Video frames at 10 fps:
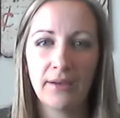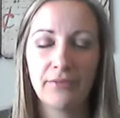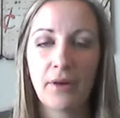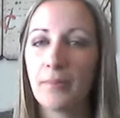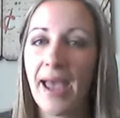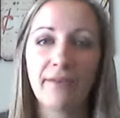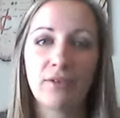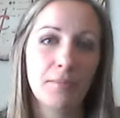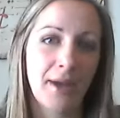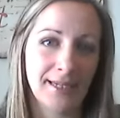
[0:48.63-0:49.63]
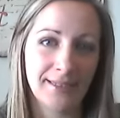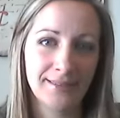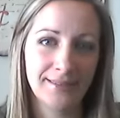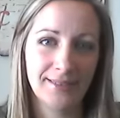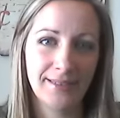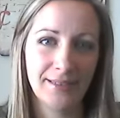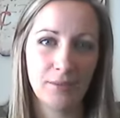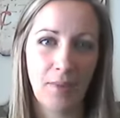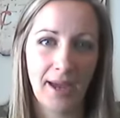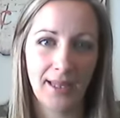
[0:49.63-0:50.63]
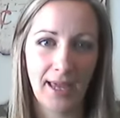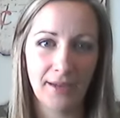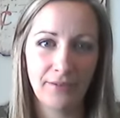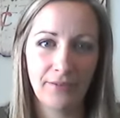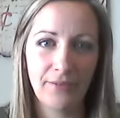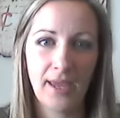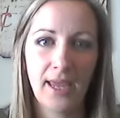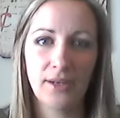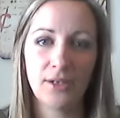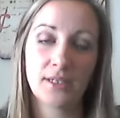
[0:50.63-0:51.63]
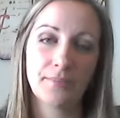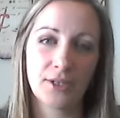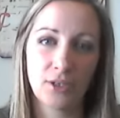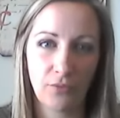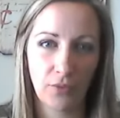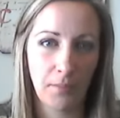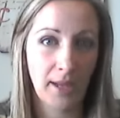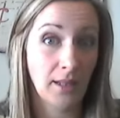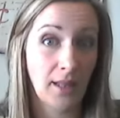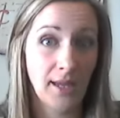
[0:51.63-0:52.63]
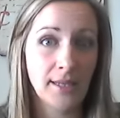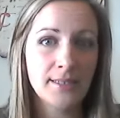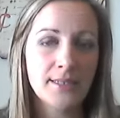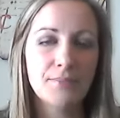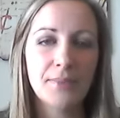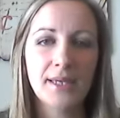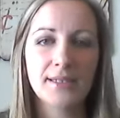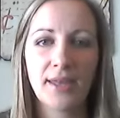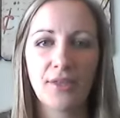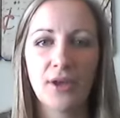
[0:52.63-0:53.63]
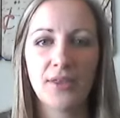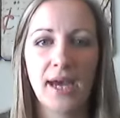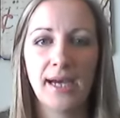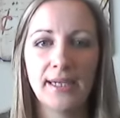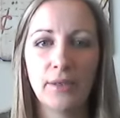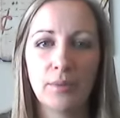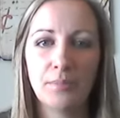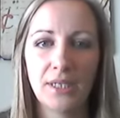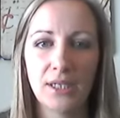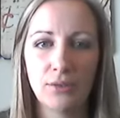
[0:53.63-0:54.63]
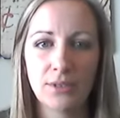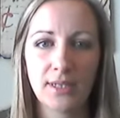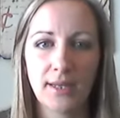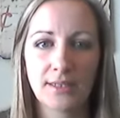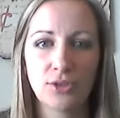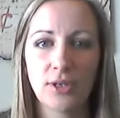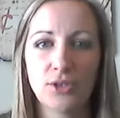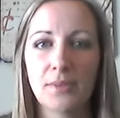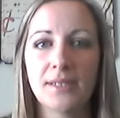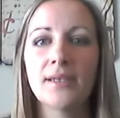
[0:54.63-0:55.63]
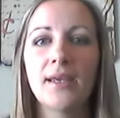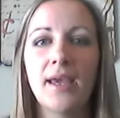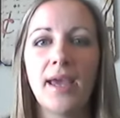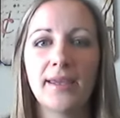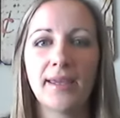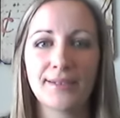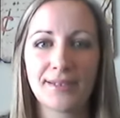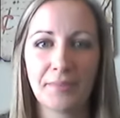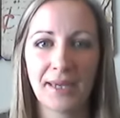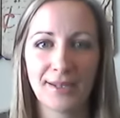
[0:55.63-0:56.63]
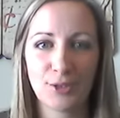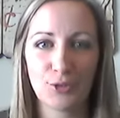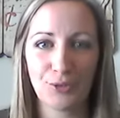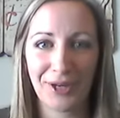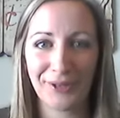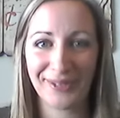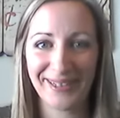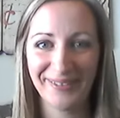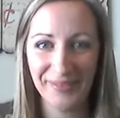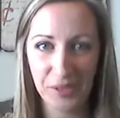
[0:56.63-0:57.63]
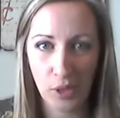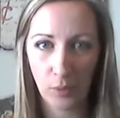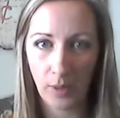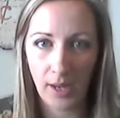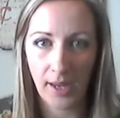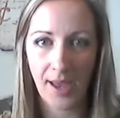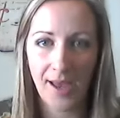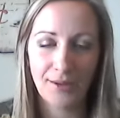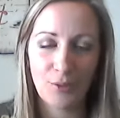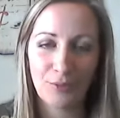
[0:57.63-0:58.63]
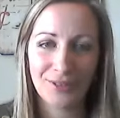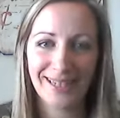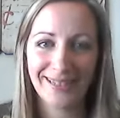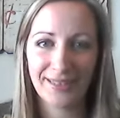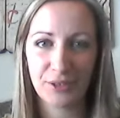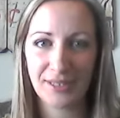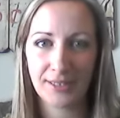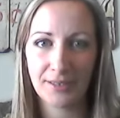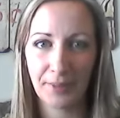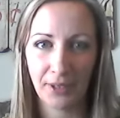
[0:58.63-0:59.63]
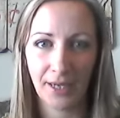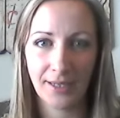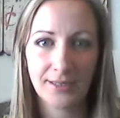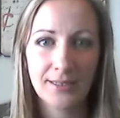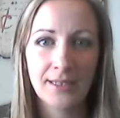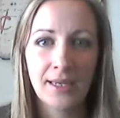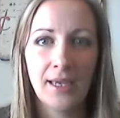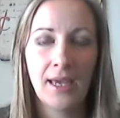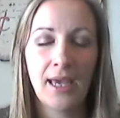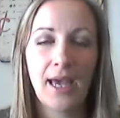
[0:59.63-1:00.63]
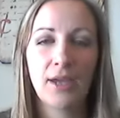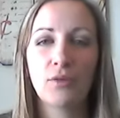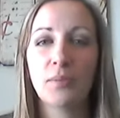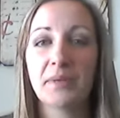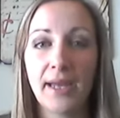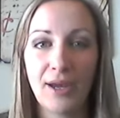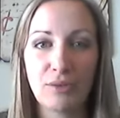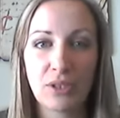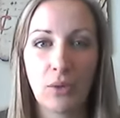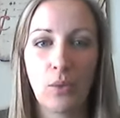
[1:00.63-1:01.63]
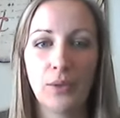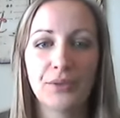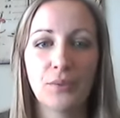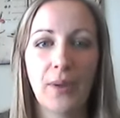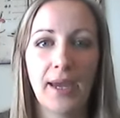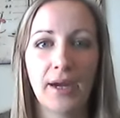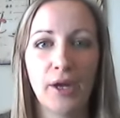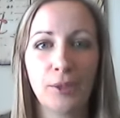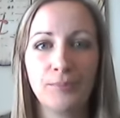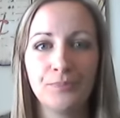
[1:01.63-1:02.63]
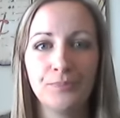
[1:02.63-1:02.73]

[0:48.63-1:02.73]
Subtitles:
from everybody in my life, and especially from my clients, because I thought that it would be used as a judgment against me as a trainer, even though I had over 10 years experience. I grew up in a household where